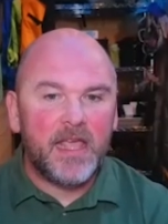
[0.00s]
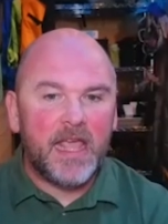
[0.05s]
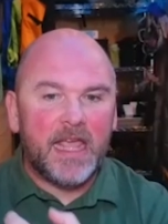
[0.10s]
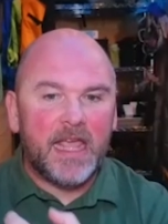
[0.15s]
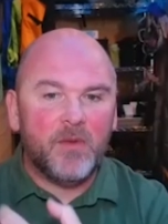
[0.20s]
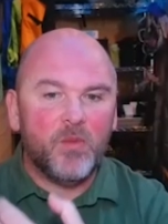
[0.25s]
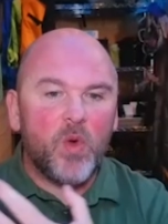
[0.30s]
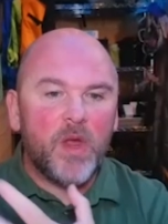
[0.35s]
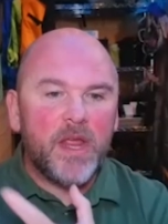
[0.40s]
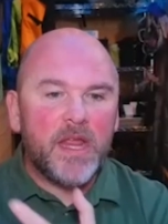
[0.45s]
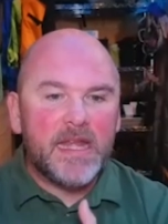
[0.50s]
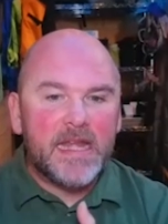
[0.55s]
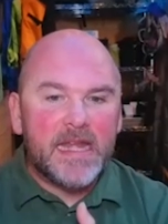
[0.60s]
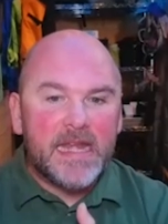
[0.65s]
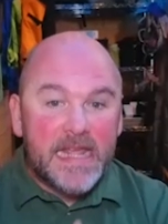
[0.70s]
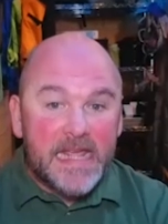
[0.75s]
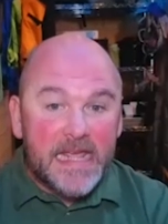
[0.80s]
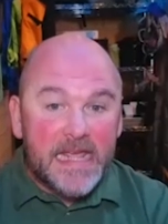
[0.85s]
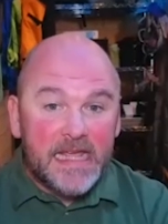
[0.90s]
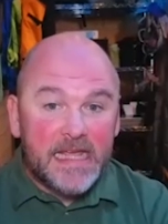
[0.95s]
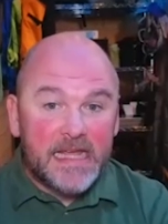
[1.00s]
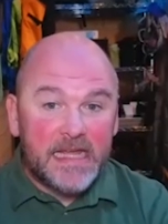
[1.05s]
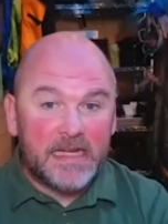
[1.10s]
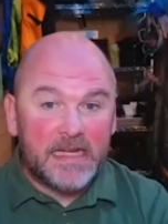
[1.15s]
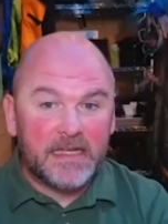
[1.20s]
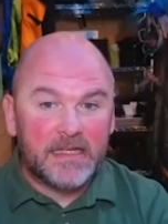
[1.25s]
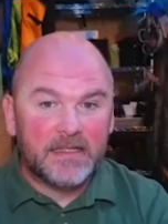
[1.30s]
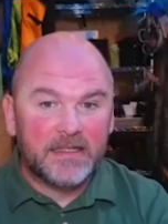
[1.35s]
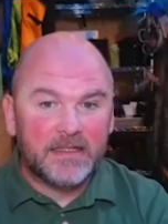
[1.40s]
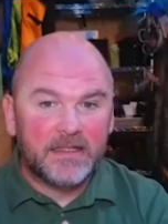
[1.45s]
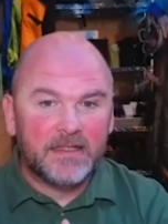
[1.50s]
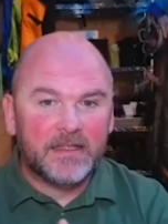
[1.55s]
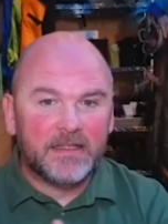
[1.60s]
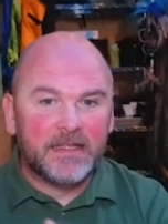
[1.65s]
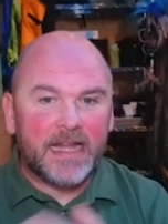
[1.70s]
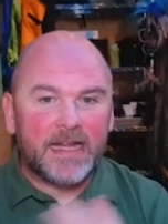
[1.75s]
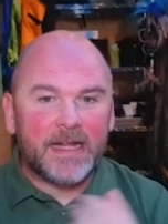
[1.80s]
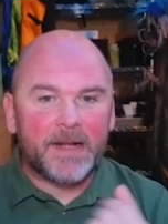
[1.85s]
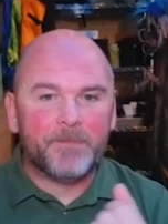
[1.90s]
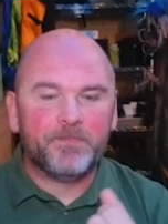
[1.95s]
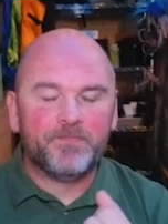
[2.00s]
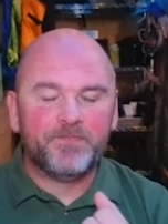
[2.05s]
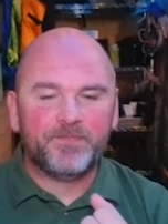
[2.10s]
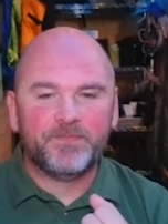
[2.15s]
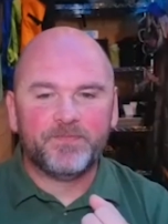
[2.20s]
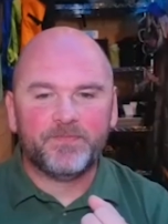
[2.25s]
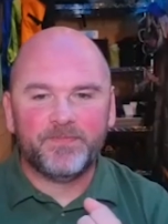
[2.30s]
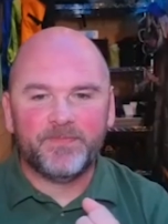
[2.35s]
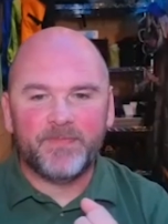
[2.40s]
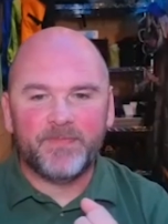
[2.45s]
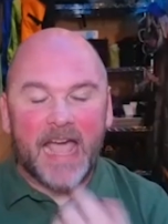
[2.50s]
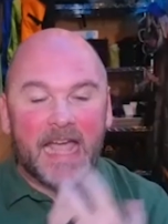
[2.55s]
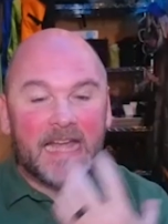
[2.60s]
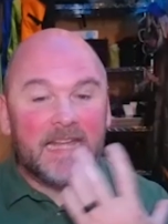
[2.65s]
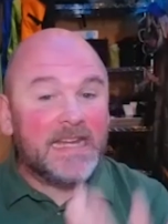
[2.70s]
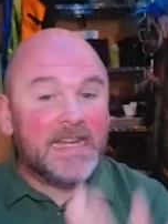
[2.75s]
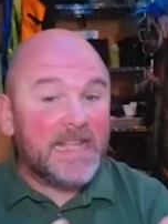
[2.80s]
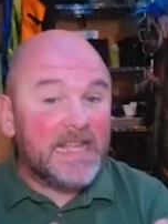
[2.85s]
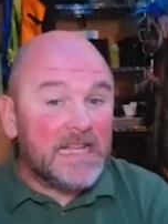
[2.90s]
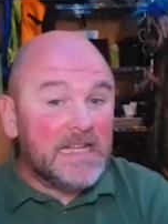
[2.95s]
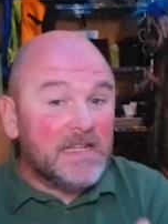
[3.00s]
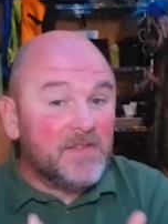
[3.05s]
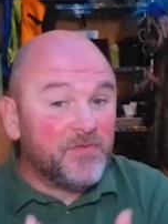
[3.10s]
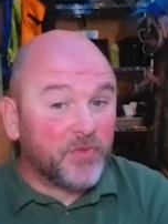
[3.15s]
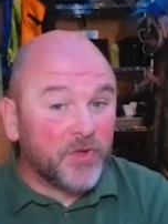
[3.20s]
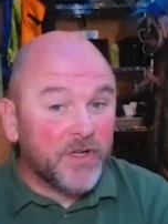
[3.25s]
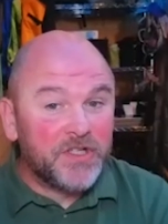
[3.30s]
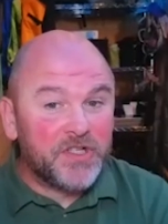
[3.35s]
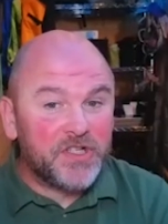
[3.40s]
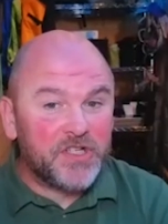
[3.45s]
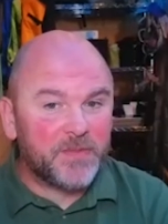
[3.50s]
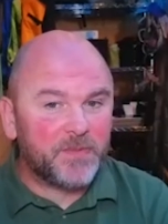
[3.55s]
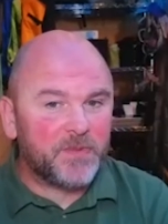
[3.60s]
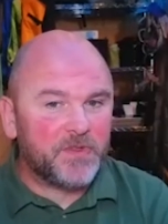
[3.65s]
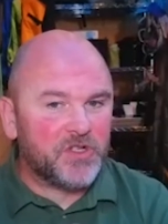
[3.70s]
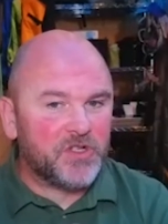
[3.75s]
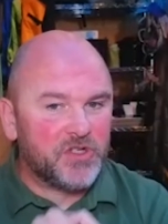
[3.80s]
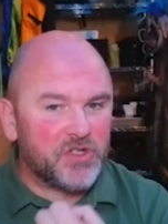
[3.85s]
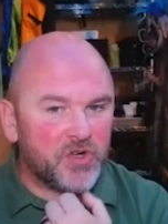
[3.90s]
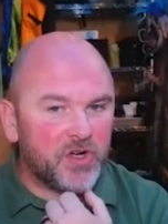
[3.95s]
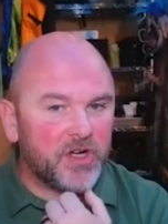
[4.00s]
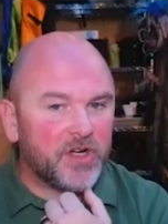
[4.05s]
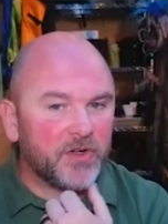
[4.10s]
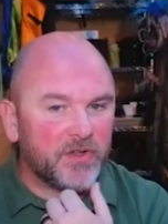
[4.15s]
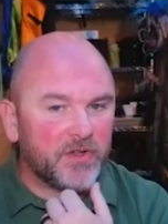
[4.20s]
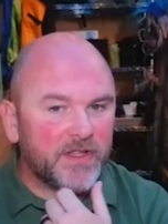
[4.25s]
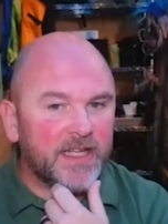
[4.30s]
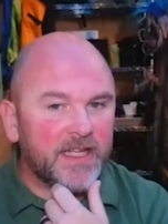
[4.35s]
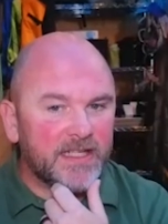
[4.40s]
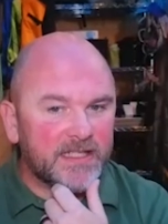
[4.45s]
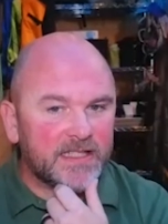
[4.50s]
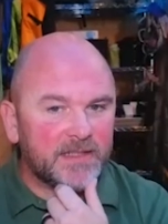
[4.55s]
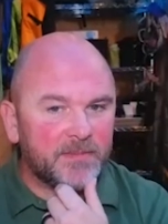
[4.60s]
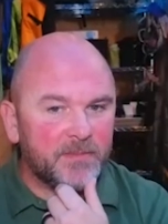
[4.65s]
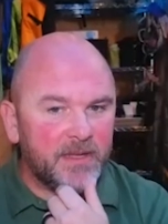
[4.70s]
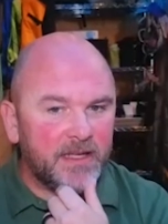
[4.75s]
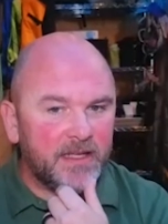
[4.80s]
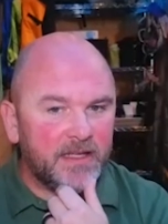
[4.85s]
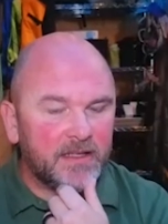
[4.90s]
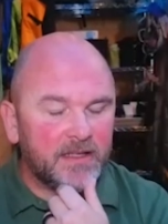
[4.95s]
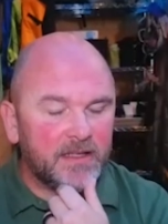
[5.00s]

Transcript: and we need, like, I need friendships to trigger things in me,